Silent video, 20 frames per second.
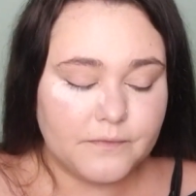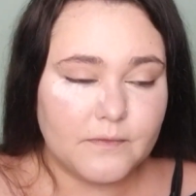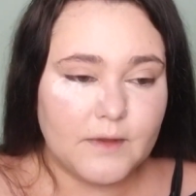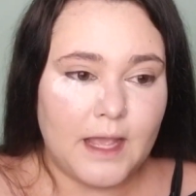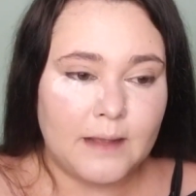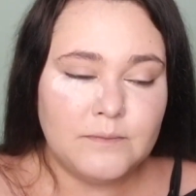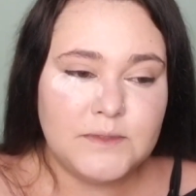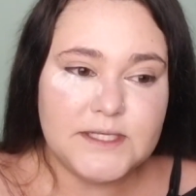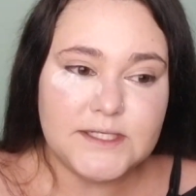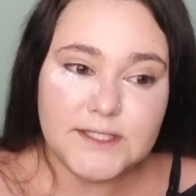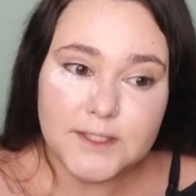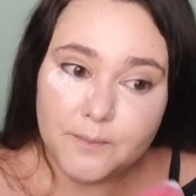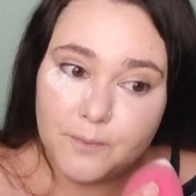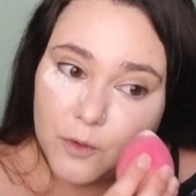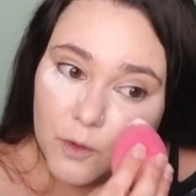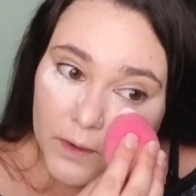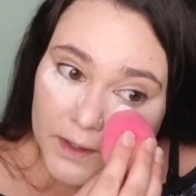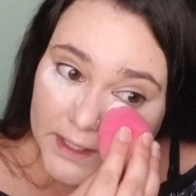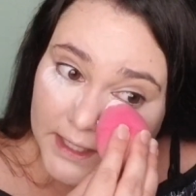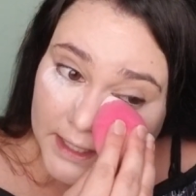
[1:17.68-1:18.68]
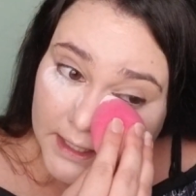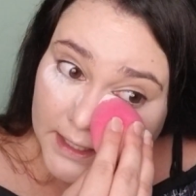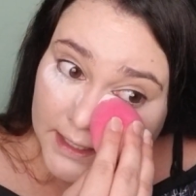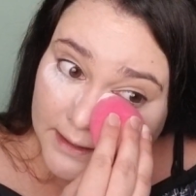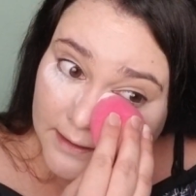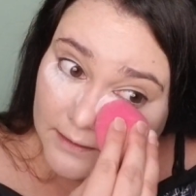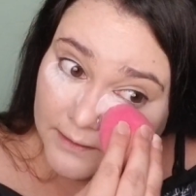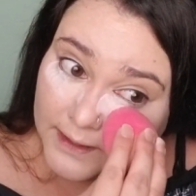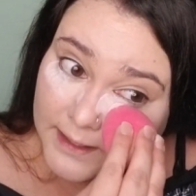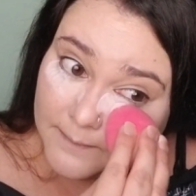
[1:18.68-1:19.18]
I'm disappointed
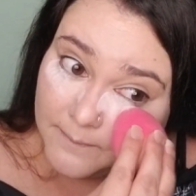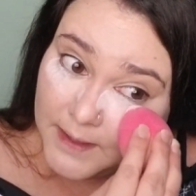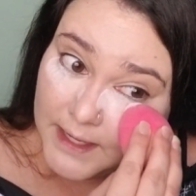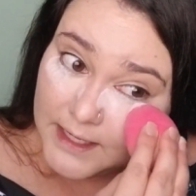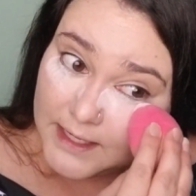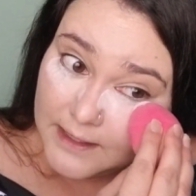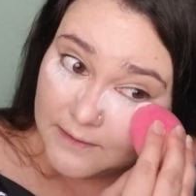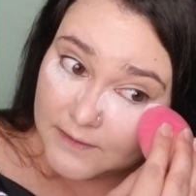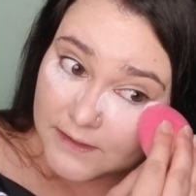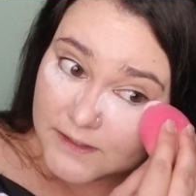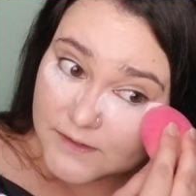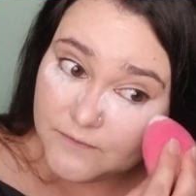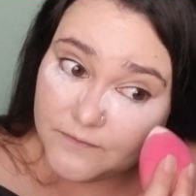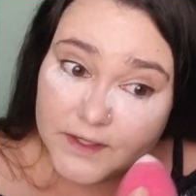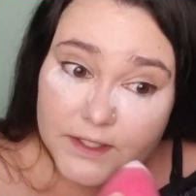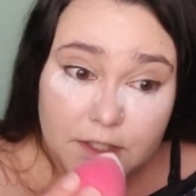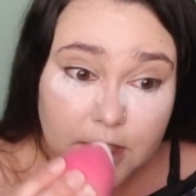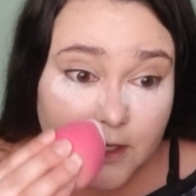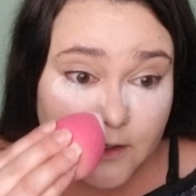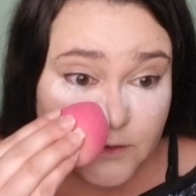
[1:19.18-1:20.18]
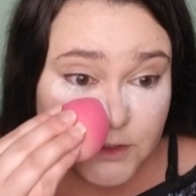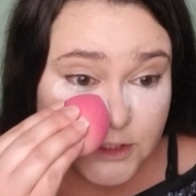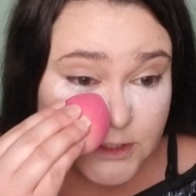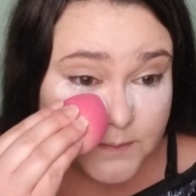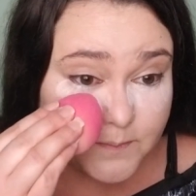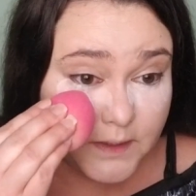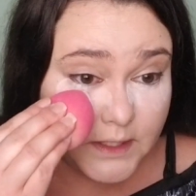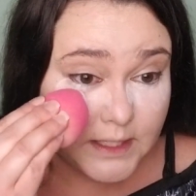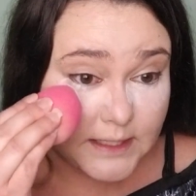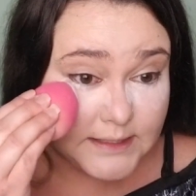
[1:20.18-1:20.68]
in like making this video
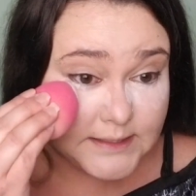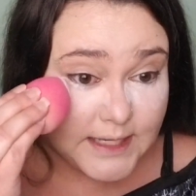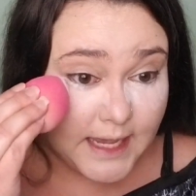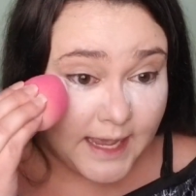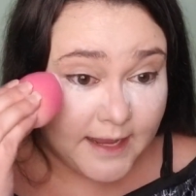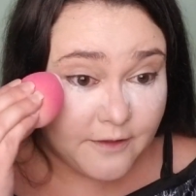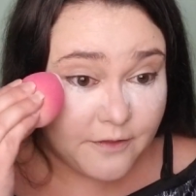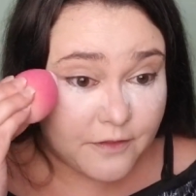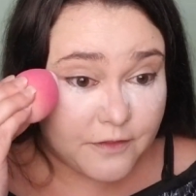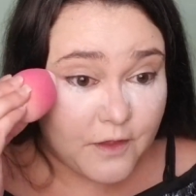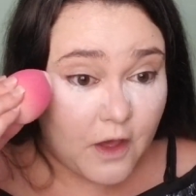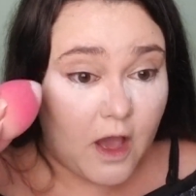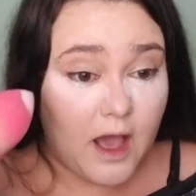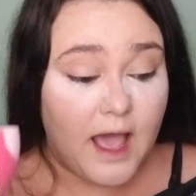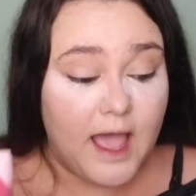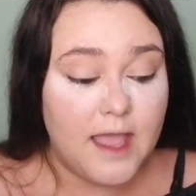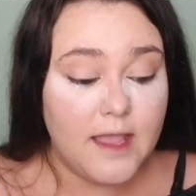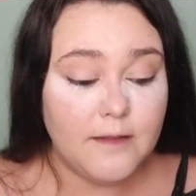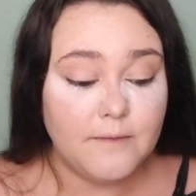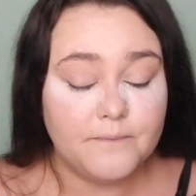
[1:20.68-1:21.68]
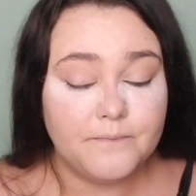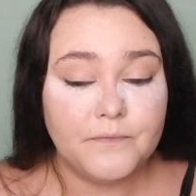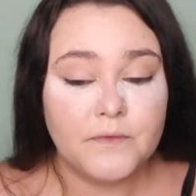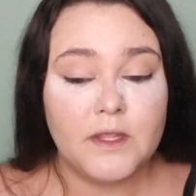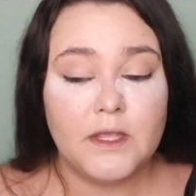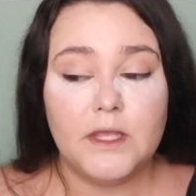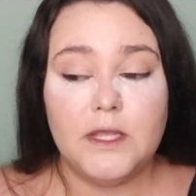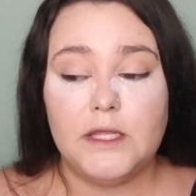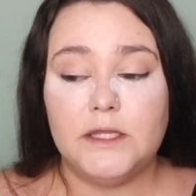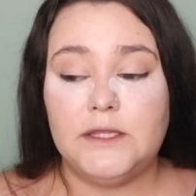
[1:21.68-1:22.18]
just because I thought
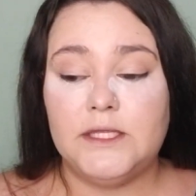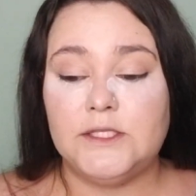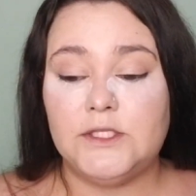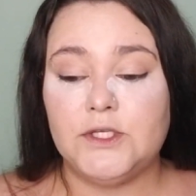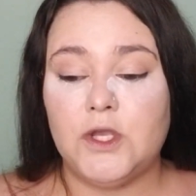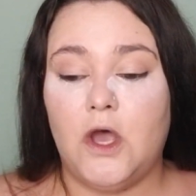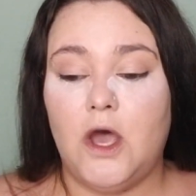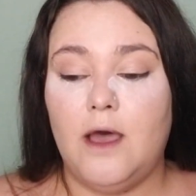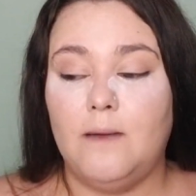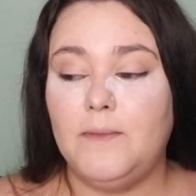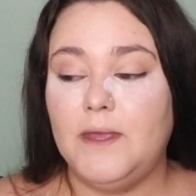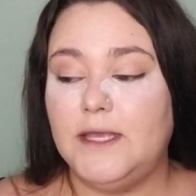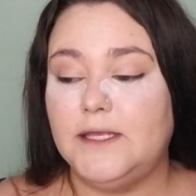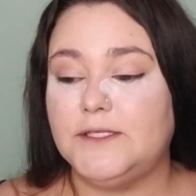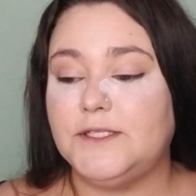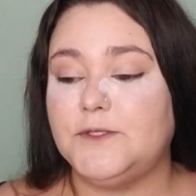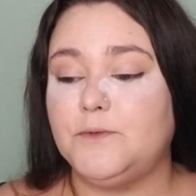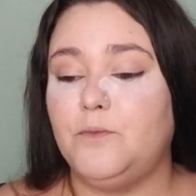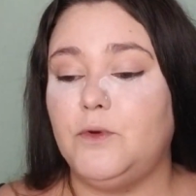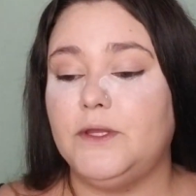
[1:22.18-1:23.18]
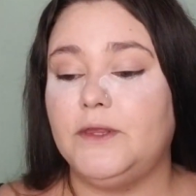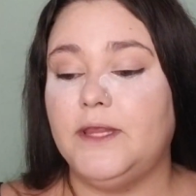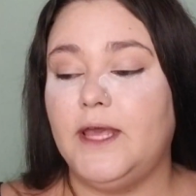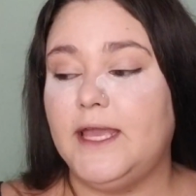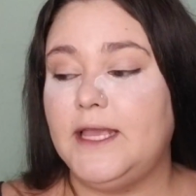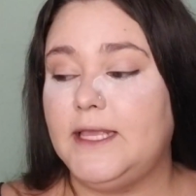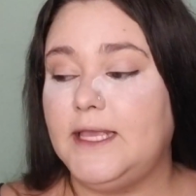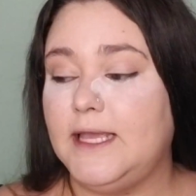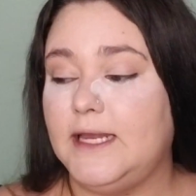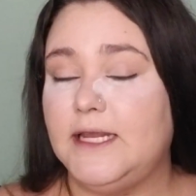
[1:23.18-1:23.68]
that Thomas would
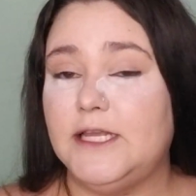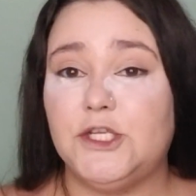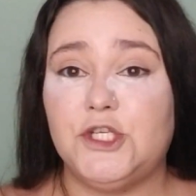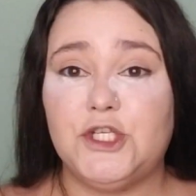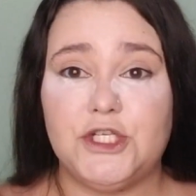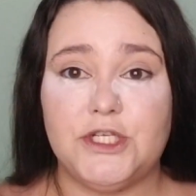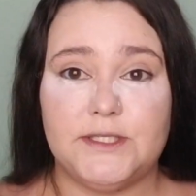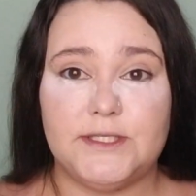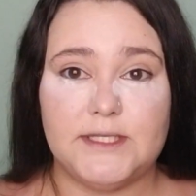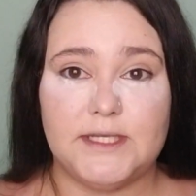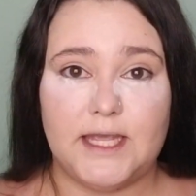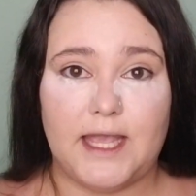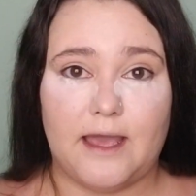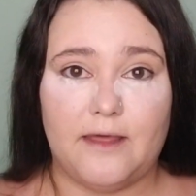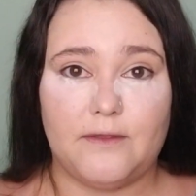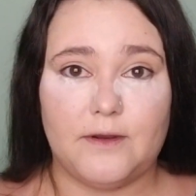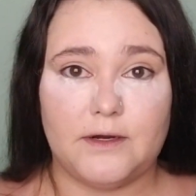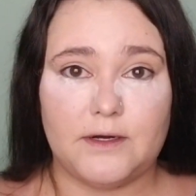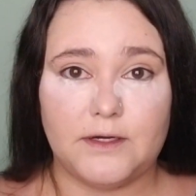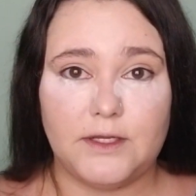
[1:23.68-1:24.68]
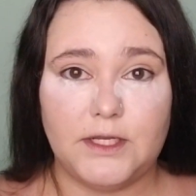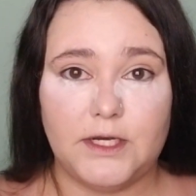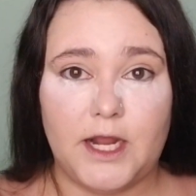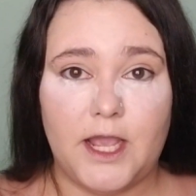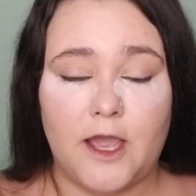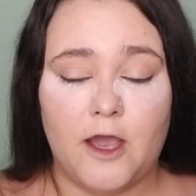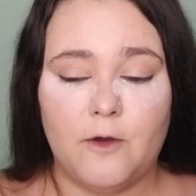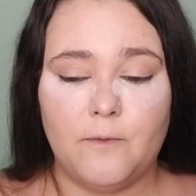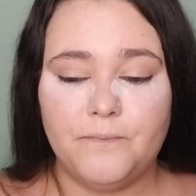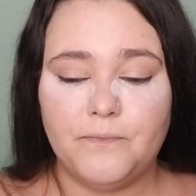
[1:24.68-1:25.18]
like get his shit together, you
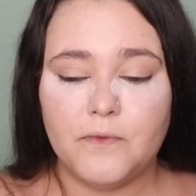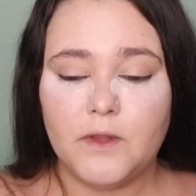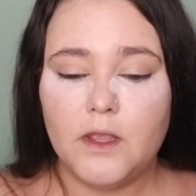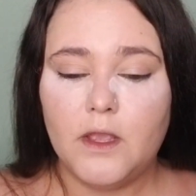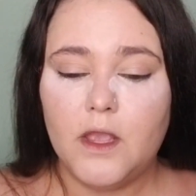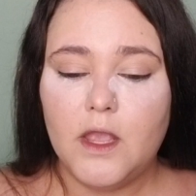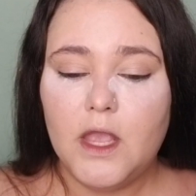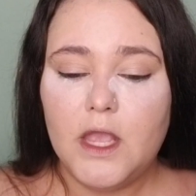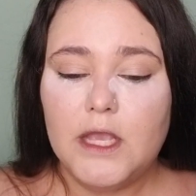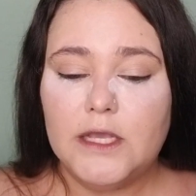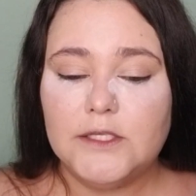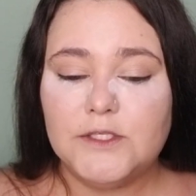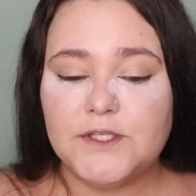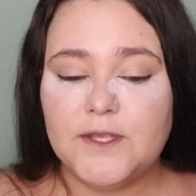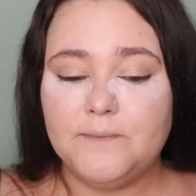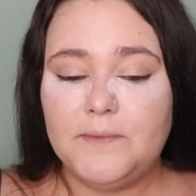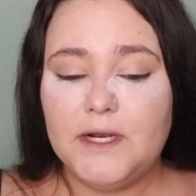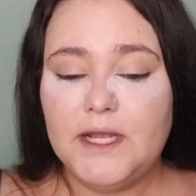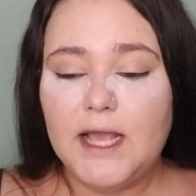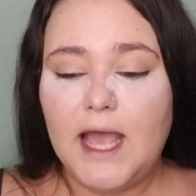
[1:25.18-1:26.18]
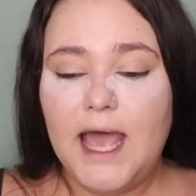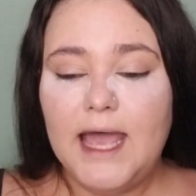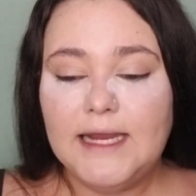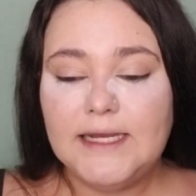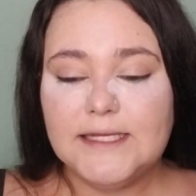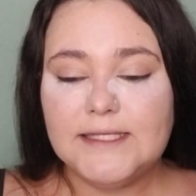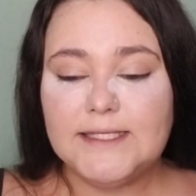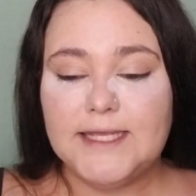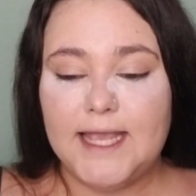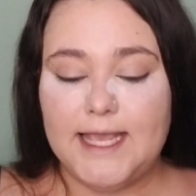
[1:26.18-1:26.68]
know? So I'm going to kind
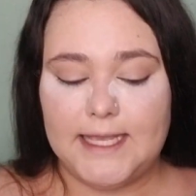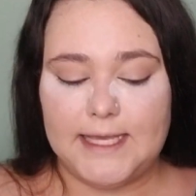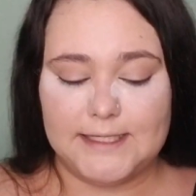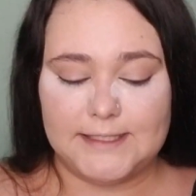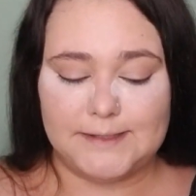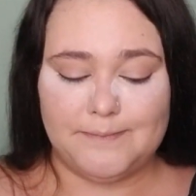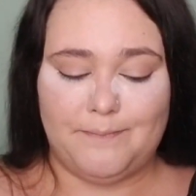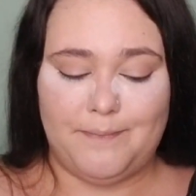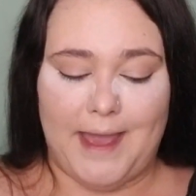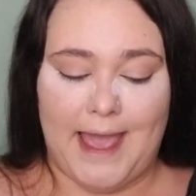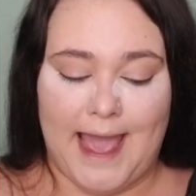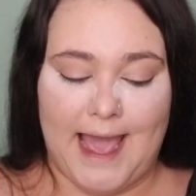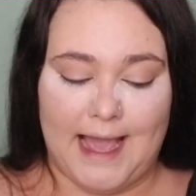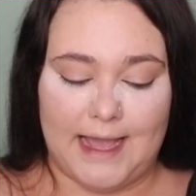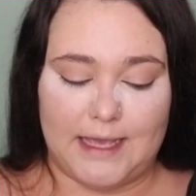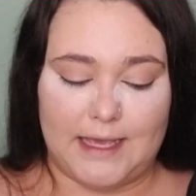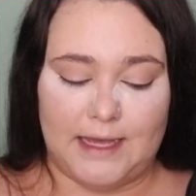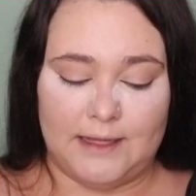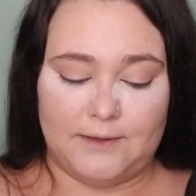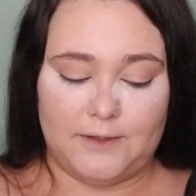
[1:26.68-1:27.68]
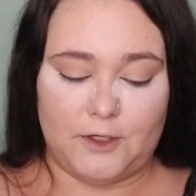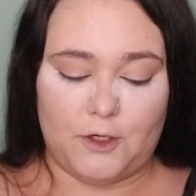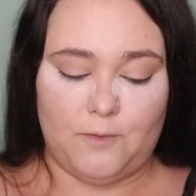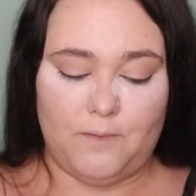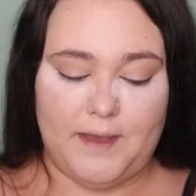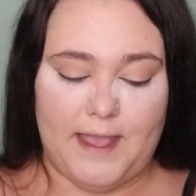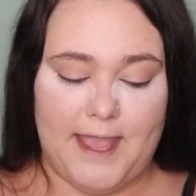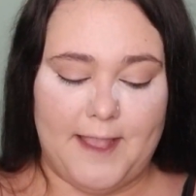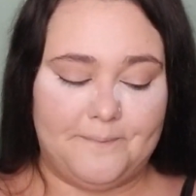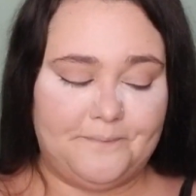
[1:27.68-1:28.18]
of take us back a little
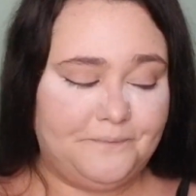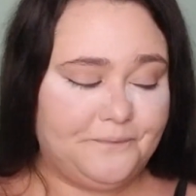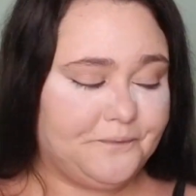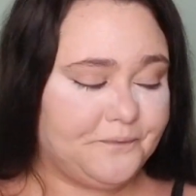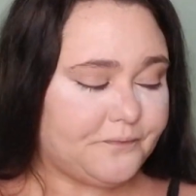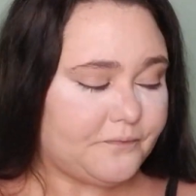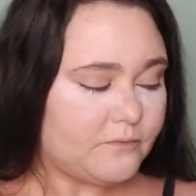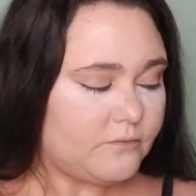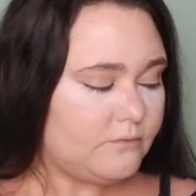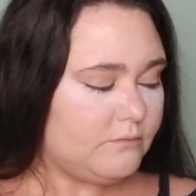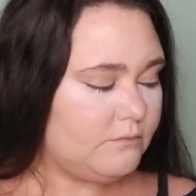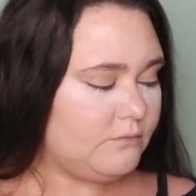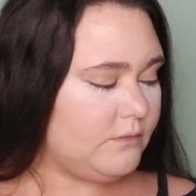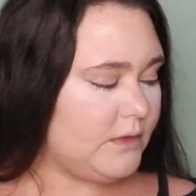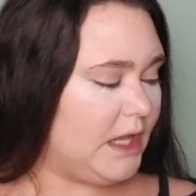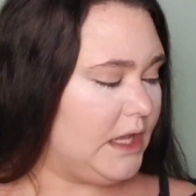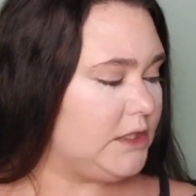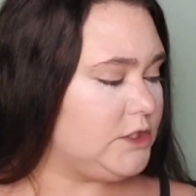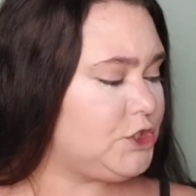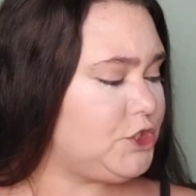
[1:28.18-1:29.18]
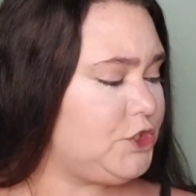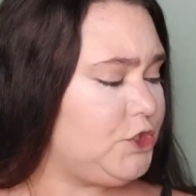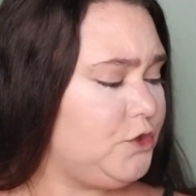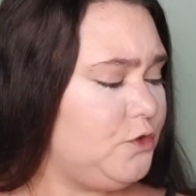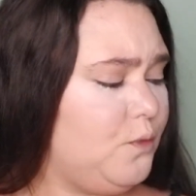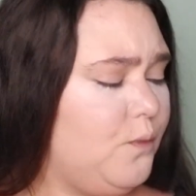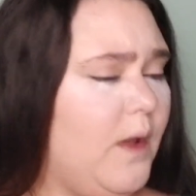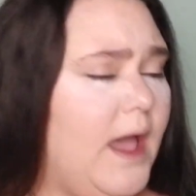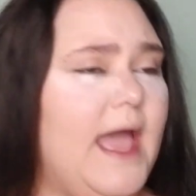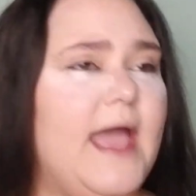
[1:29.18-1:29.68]
bit to
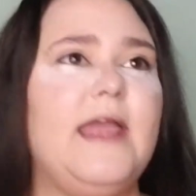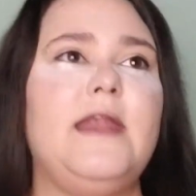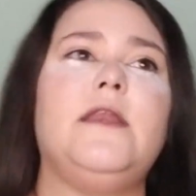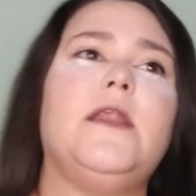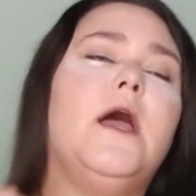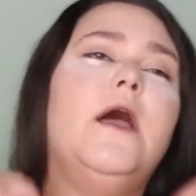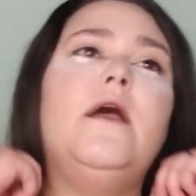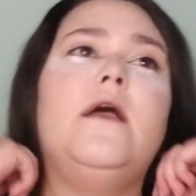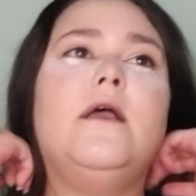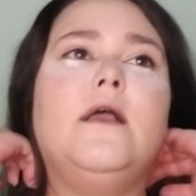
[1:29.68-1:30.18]
when,